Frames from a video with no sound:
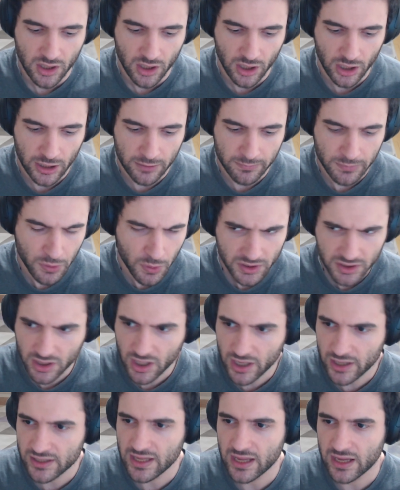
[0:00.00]
But we want to
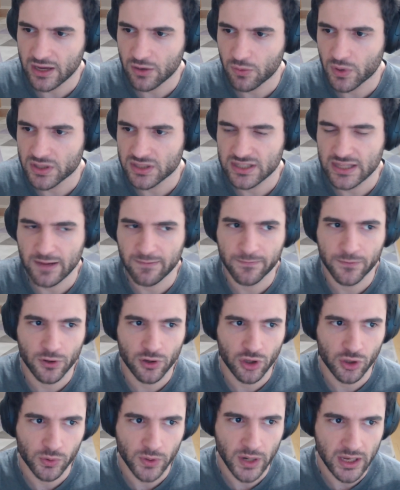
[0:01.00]
kind of take it one step
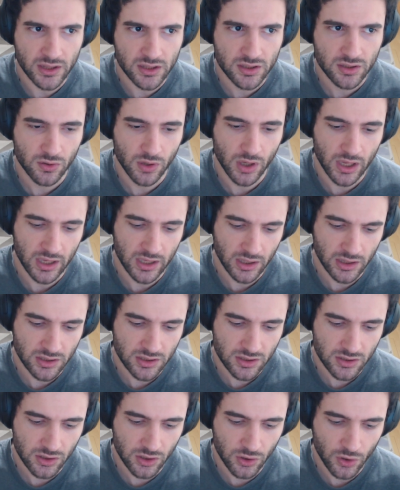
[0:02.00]
further, right?
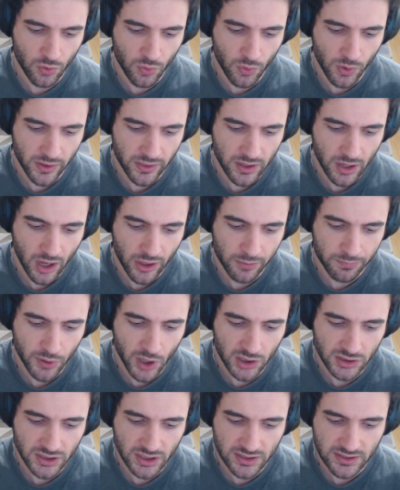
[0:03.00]
And, one of the other
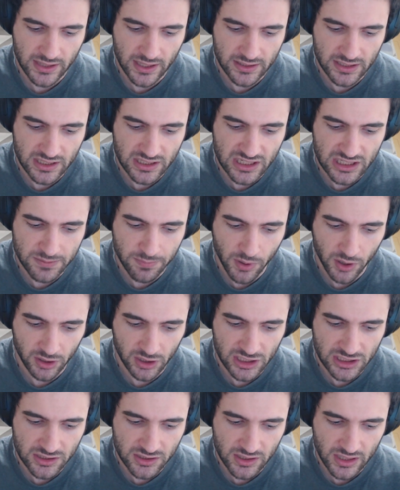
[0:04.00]
projects that DC Spark
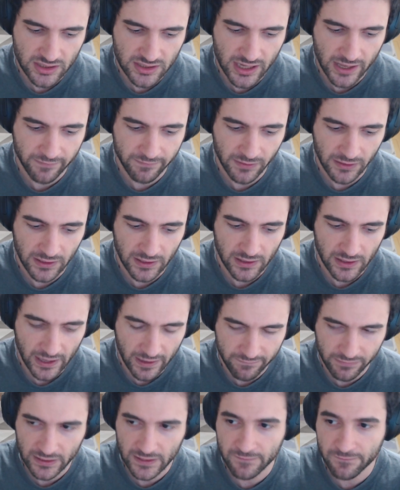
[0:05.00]
is
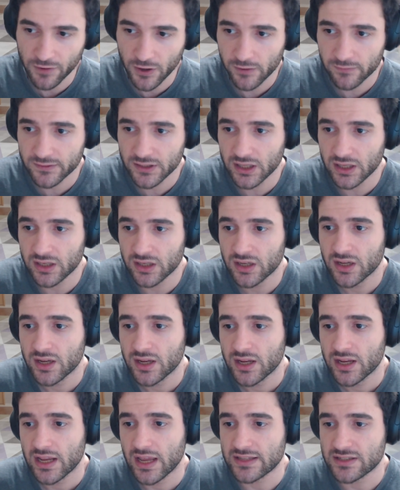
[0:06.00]
heavily involved in,
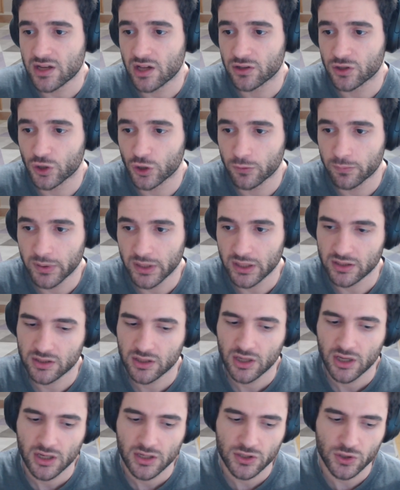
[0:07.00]
it's called Urbit.
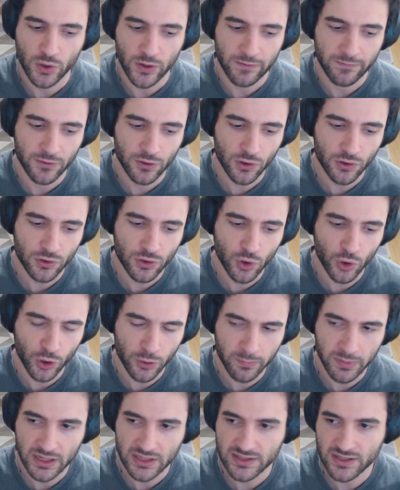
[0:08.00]
So if you don't know
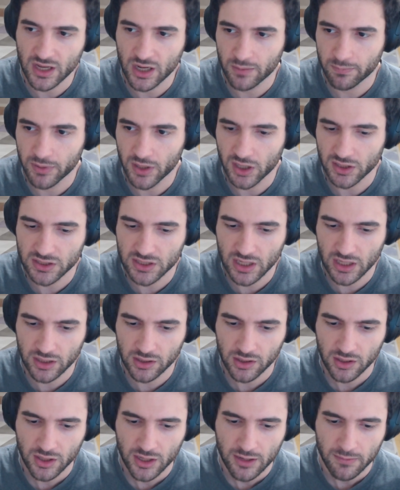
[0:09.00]
Urbit, it's not a
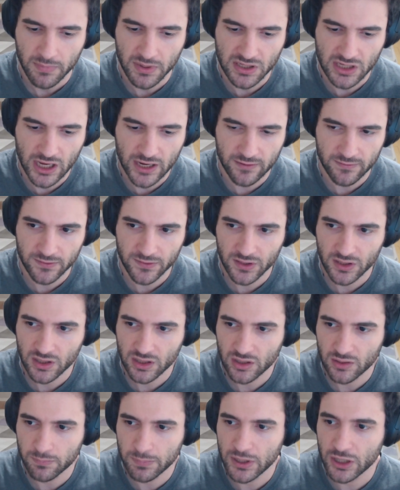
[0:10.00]
blockchain, but it's kind of
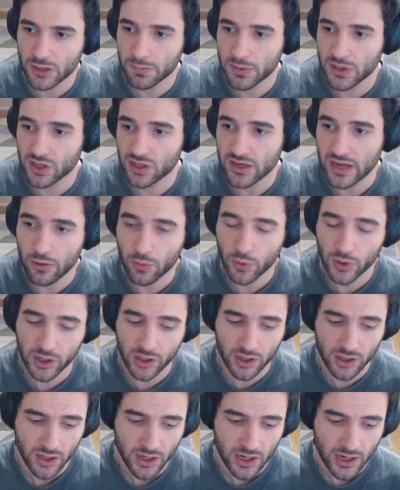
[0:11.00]
a peer-to-peer
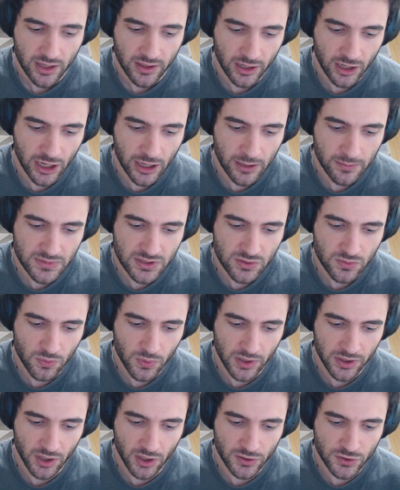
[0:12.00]
network that comes
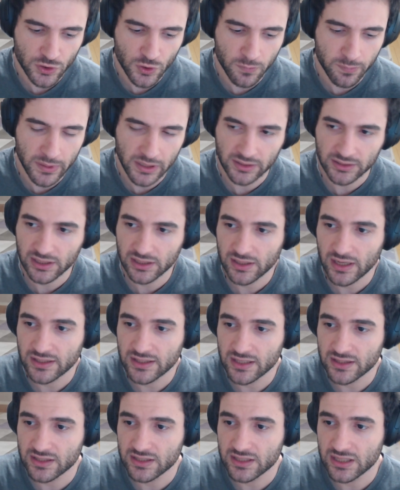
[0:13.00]
with also built-in
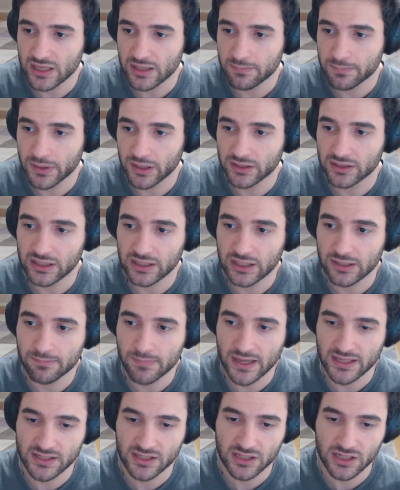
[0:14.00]
identity and built-in
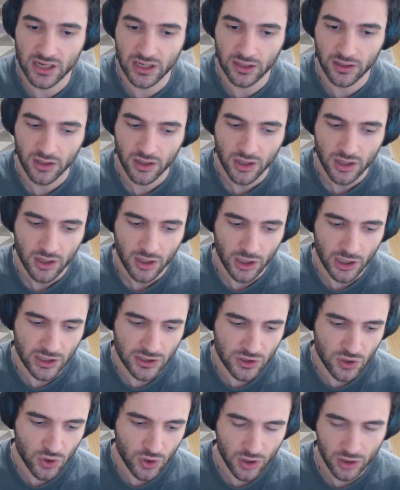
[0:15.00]
messaging.
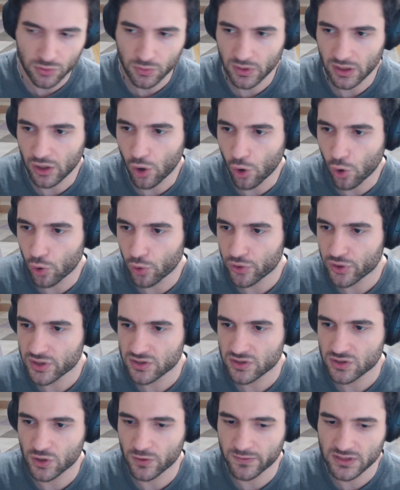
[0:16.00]
So you can really own the
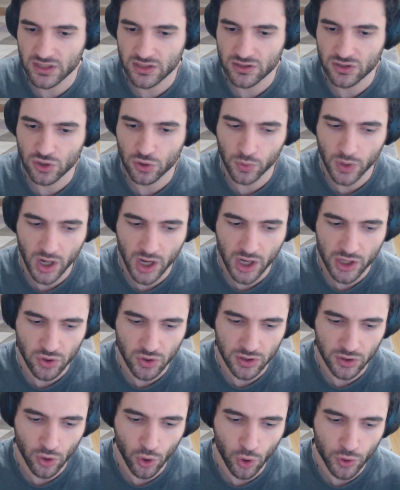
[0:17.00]
services you run,
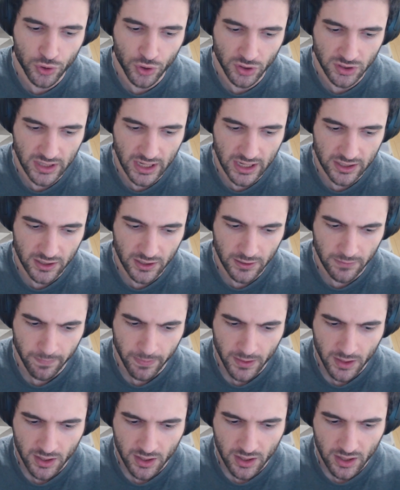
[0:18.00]
you can own your
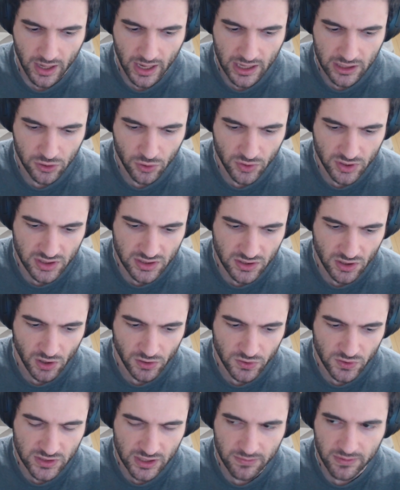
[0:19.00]
data. And, this is
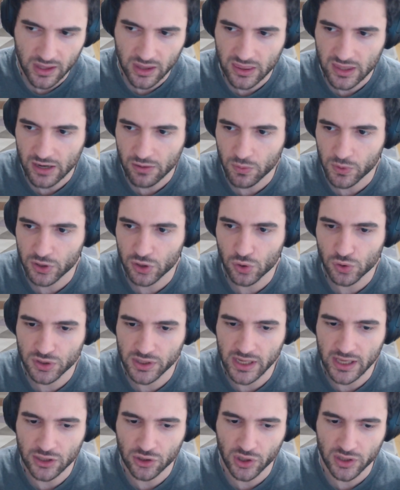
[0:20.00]
also something that we're
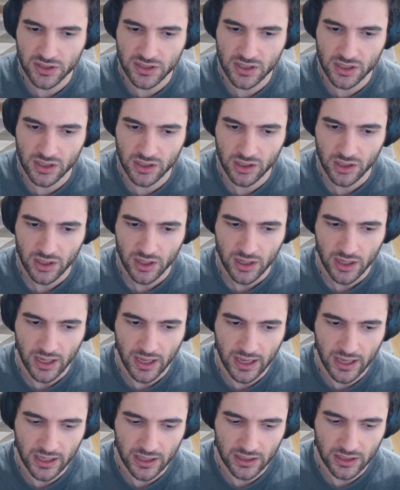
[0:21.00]
hugely interested
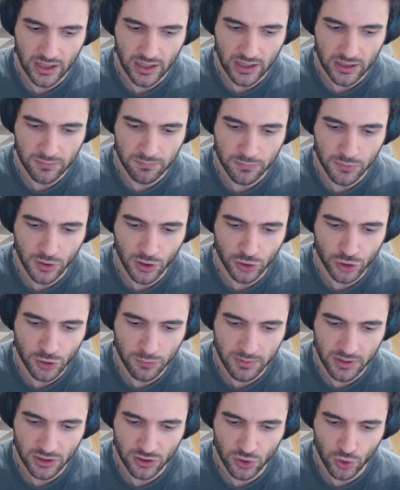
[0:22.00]
and
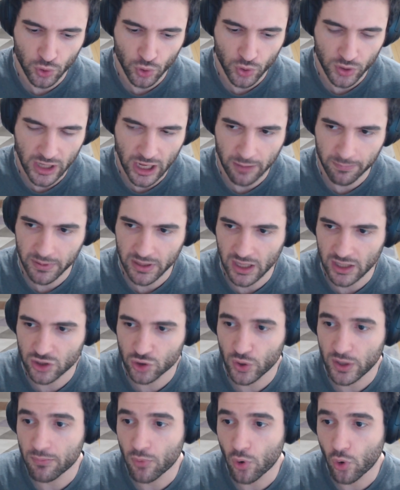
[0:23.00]
contributing to and helping
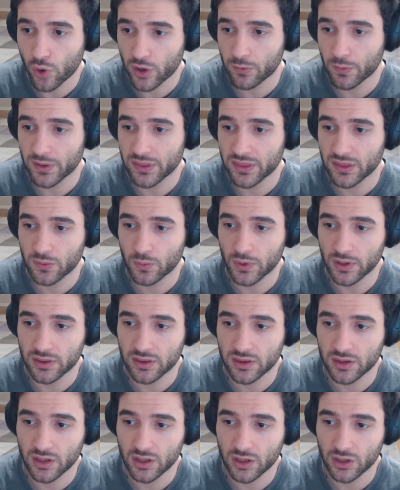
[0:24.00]
integrate more with
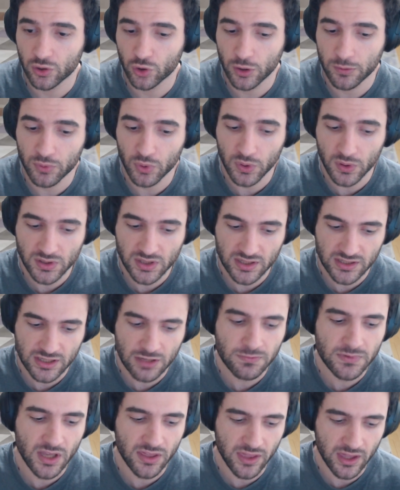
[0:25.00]
the crypto
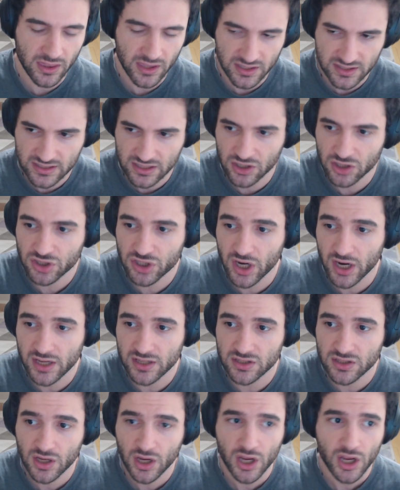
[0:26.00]
ecosystems. I think they
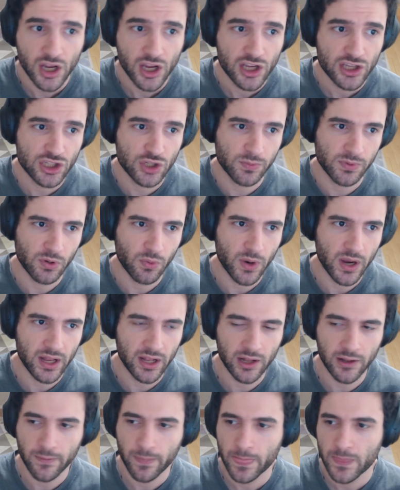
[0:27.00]
synergize, super
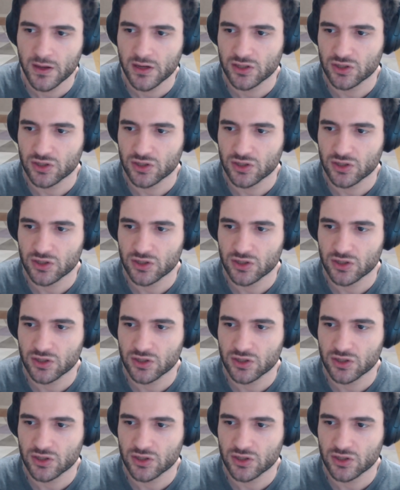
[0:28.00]
well.